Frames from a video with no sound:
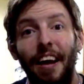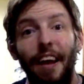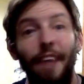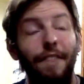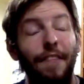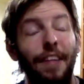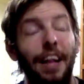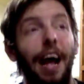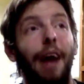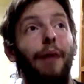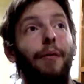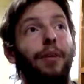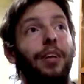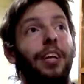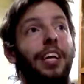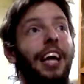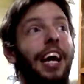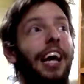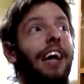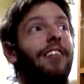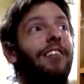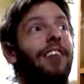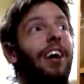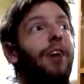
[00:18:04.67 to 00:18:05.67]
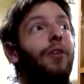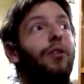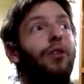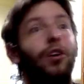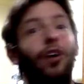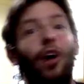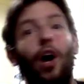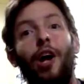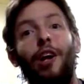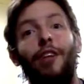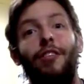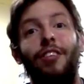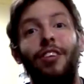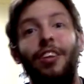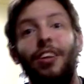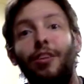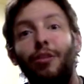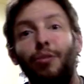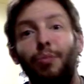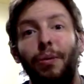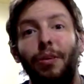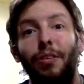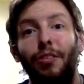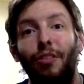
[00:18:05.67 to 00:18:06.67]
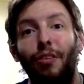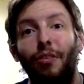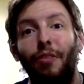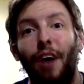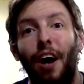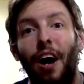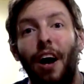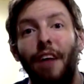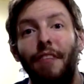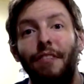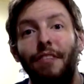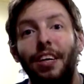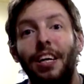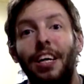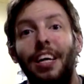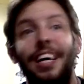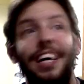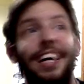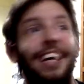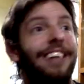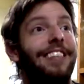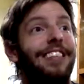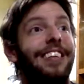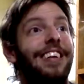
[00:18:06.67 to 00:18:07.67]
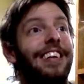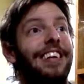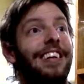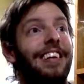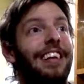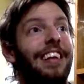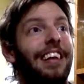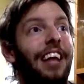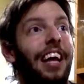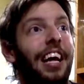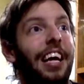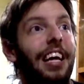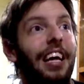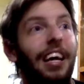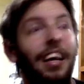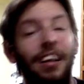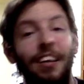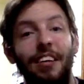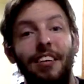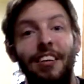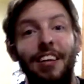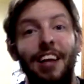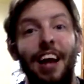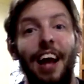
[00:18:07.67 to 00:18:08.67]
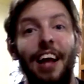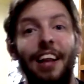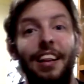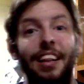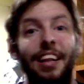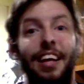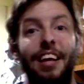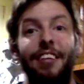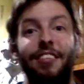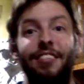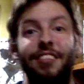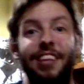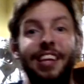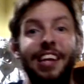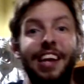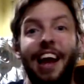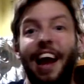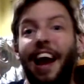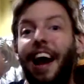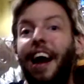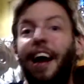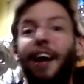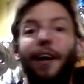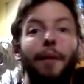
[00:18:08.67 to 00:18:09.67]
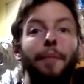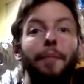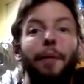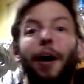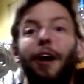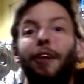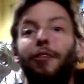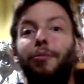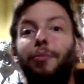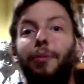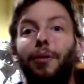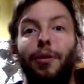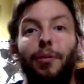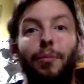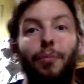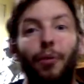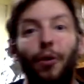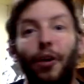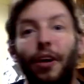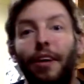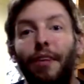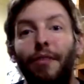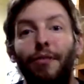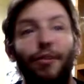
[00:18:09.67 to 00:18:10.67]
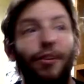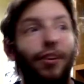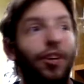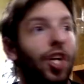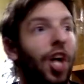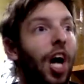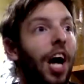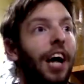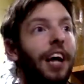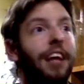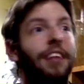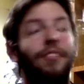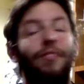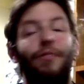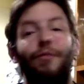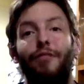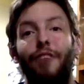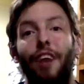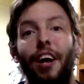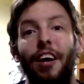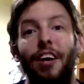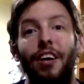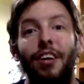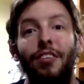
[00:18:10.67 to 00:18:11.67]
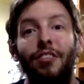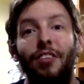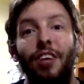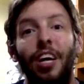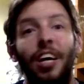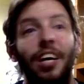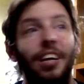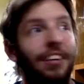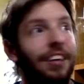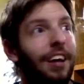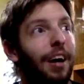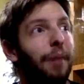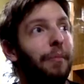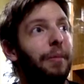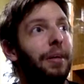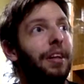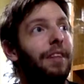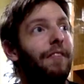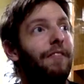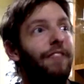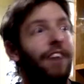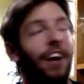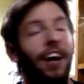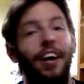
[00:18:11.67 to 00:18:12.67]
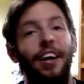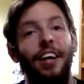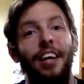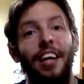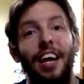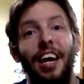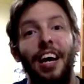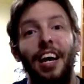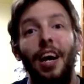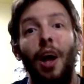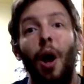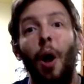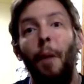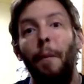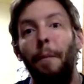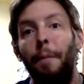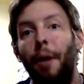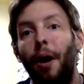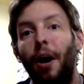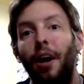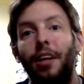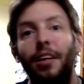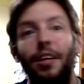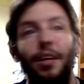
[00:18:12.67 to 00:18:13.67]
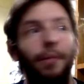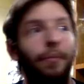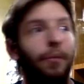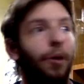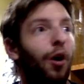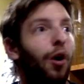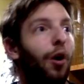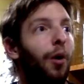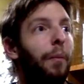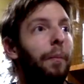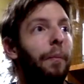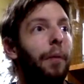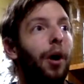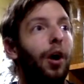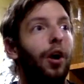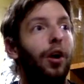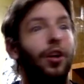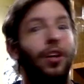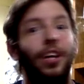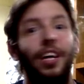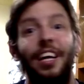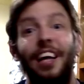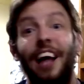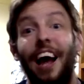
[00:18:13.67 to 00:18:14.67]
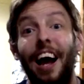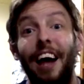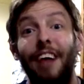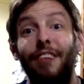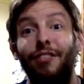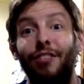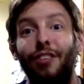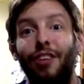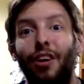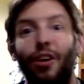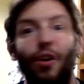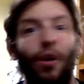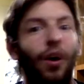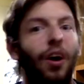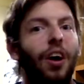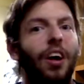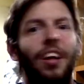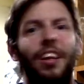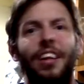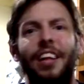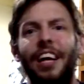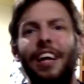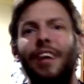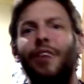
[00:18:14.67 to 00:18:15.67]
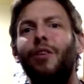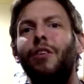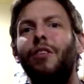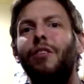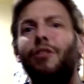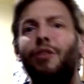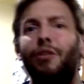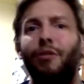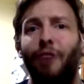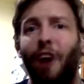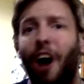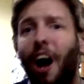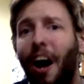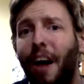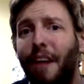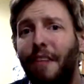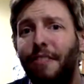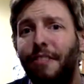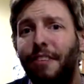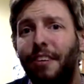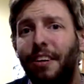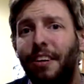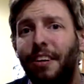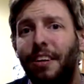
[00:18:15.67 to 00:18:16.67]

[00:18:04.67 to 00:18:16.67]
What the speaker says: If that were the case, how could Goddess Elizabeth survive? Is it like death is the air impossible to breathe for giants and fairies? You tell me the fairy king, Bond the Immortal, Merlin, Escanor, they couldn't survive?